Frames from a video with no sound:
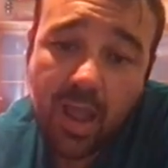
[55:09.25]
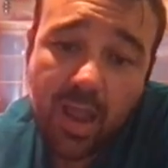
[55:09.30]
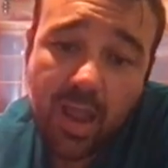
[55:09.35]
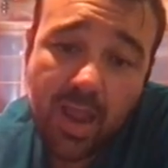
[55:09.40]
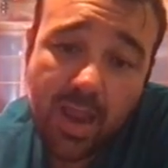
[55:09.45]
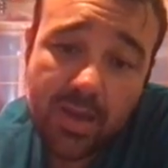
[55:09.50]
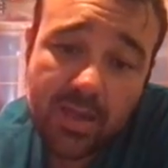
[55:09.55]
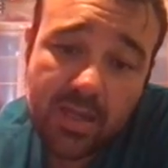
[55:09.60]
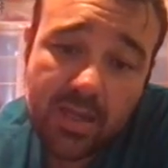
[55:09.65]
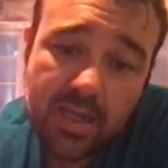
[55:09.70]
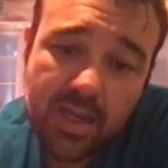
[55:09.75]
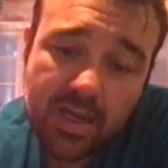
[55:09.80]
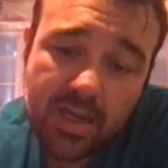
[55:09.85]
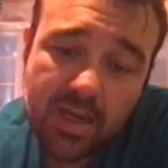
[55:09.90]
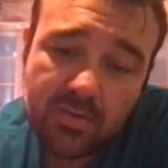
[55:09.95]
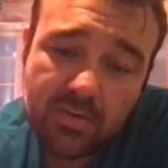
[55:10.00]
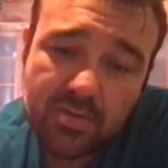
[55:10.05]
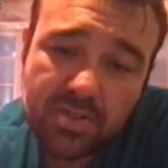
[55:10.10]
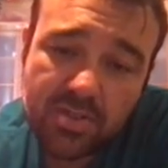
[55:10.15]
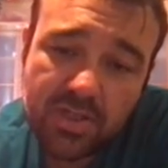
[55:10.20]
And here
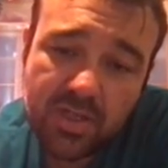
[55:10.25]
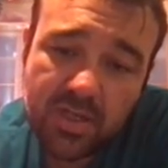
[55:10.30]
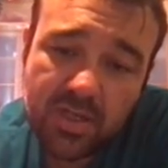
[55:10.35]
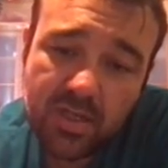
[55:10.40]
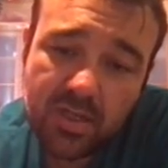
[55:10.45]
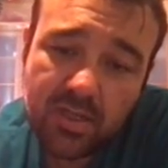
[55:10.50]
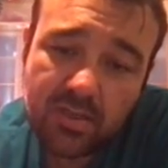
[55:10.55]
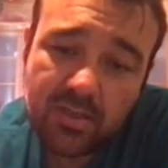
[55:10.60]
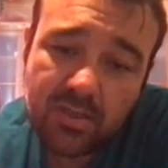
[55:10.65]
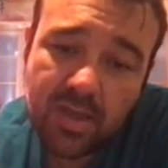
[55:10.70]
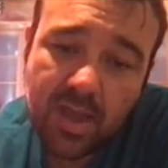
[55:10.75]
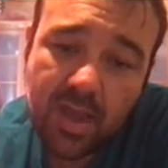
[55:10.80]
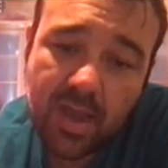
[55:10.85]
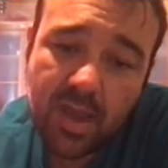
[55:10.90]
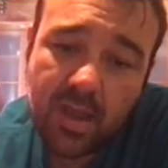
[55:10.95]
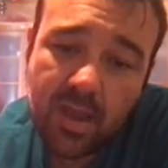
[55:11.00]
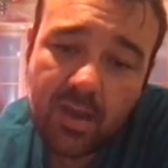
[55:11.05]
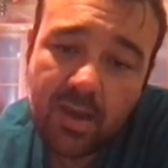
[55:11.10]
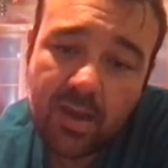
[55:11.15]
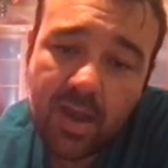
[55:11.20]
you see
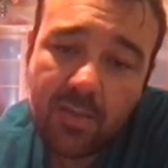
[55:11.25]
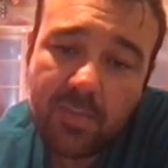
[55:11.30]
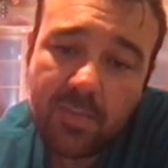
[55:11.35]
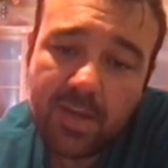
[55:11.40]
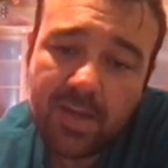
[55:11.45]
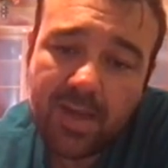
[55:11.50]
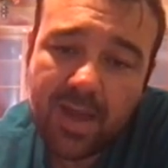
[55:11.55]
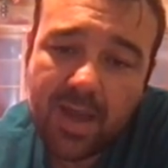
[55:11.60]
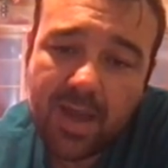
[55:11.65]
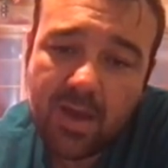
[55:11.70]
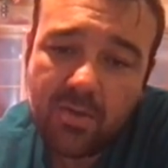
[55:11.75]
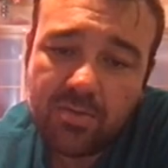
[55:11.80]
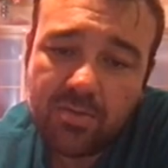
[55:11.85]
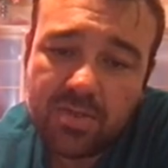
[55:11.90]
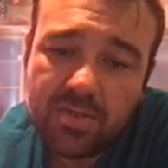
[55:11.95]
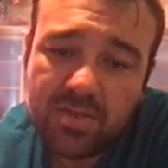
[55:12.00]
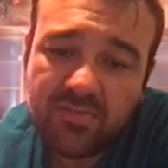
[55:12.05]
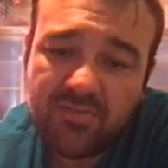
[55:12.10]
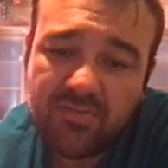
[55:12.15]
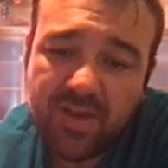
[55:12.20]
the number counts,
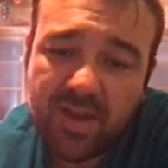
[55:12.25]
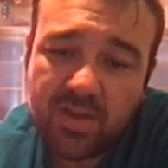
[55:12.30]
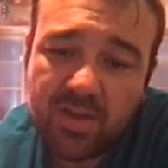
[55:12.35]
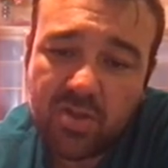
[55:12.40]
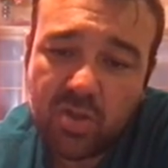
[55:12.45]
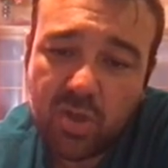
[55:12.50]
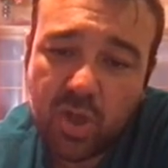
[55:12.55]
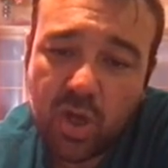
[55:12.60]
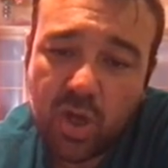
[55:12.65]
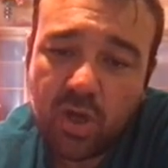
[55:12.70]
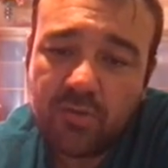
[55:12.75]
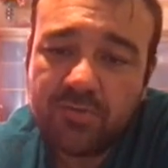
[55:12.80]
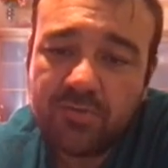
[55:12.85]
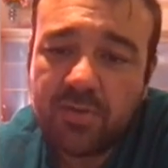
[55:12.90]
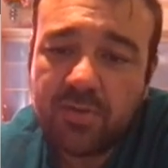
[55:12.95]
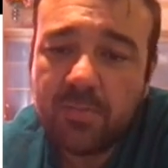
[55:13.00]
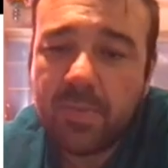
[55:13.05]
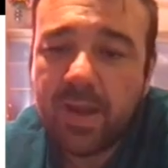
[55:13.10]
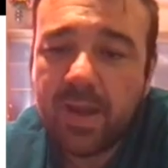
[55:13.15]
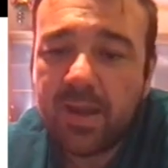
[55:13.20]
the function of
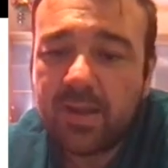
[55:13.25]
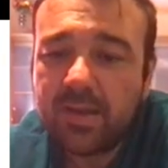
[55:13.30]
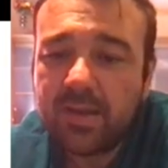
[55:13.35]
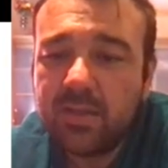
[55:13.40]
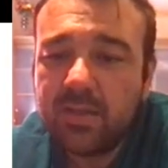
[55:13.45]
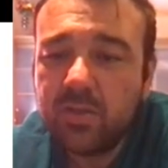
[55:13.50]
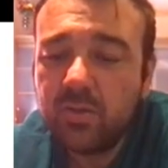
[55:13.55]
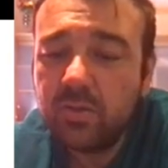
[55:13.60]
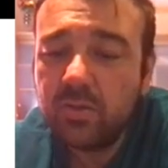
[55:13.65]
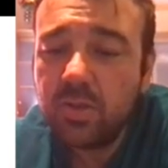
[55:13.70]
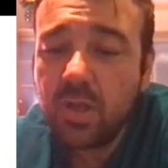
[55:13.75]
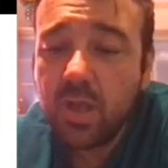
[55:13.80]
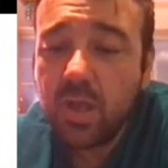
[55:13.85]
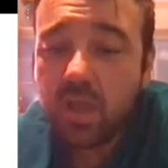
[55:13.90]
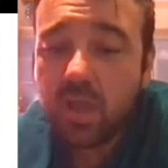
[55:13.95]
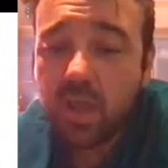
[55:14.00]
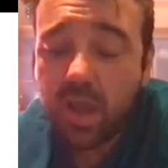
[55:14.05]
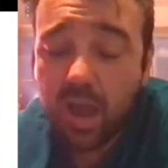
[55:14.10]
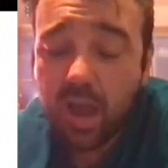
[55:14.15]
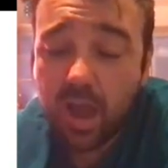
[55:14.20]
the magnitude
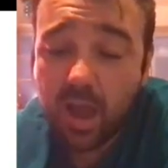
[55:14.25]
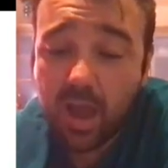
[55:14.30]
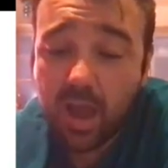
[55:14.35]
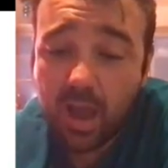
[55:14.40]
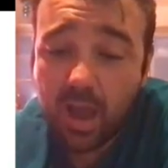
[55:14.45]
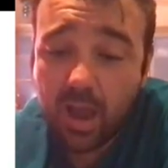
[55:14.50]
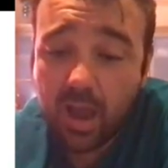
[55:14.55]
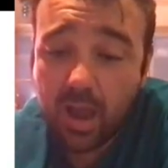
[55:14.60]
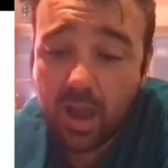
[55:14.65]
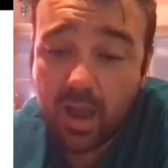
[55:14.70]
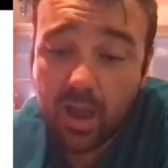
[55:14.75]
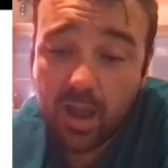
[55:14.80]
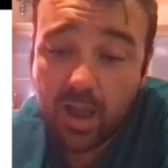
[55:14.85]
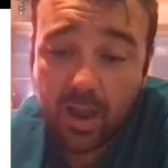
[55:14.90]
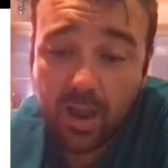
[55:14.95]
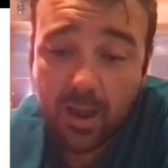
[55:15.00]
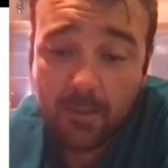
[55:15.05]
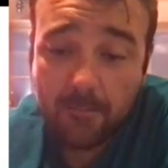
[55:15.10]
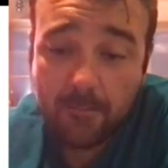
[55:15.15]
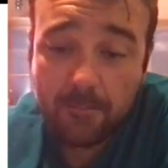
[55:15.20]
at
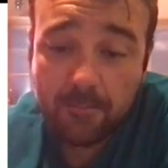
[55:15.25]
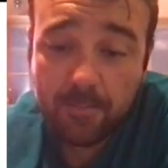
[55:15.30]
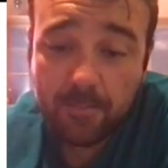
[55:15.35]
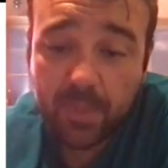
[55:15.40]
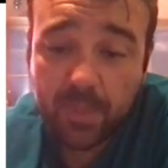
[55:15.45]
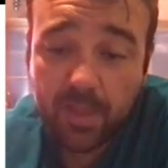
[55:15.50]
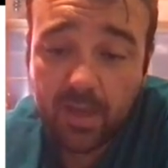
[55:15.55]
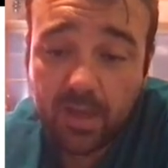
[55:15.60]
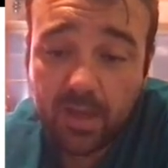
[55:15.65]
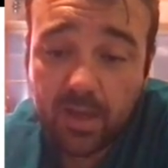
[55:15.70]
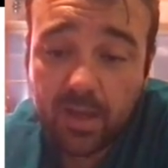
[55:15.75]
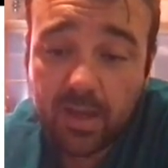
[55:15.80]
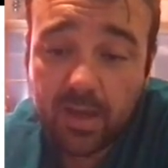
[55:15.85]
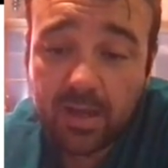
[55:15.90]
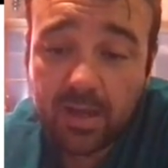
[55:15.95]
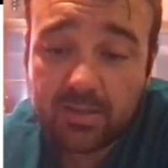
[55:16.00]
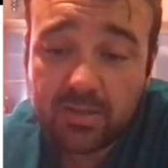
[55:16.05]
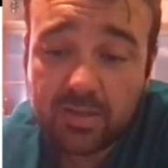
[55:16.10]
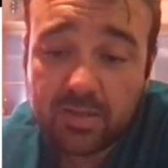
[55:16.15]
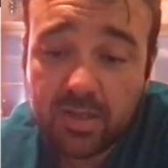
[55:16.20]

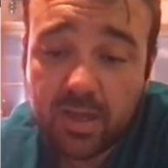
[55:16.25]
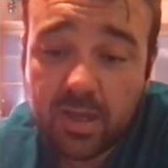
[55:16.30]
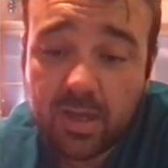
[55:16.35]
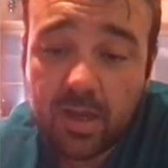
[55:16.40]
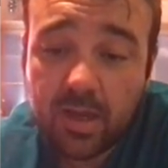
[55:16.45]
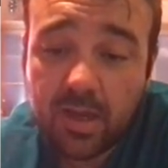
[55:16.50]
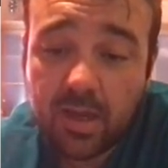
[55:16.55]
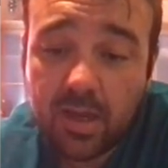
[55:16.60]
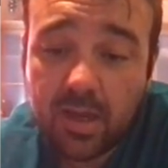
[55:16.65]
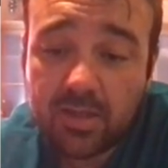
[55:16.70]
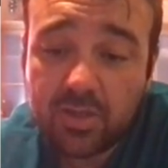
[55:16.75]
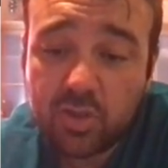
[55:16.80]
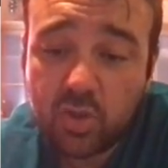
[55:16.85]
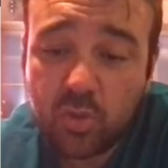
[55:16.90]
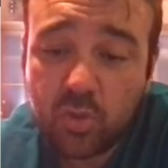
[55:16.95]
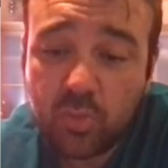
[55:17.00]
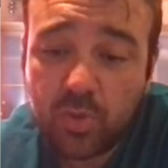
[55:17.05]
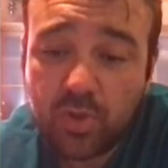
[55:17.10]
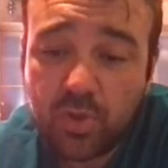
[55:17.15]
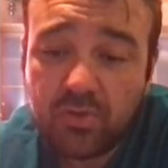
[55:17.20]

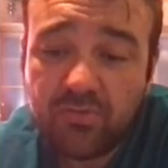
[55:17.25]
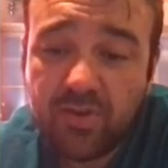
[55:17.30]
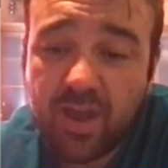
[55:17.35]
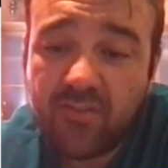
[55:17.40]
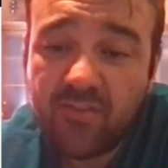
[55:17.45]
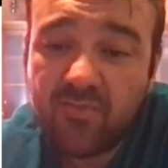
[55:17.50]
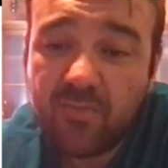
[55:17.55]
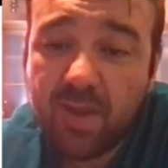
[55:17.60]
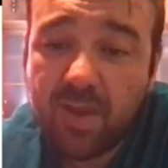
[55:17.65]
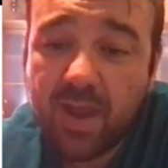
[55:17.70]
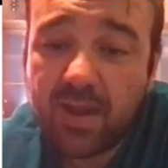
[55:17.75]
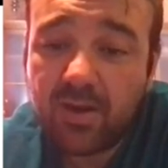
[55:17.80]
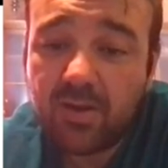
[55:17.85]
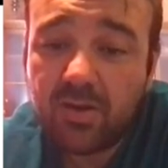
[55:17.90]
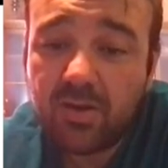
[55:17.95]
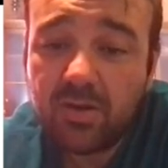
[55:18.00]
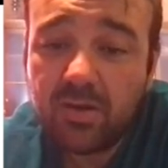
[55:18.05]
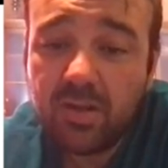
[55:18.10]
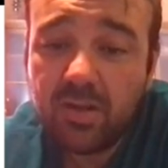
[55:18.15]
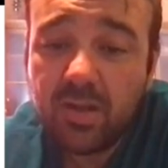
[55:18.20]
2.5
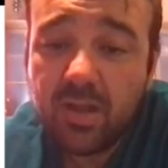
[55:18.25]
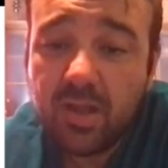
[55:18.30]
micron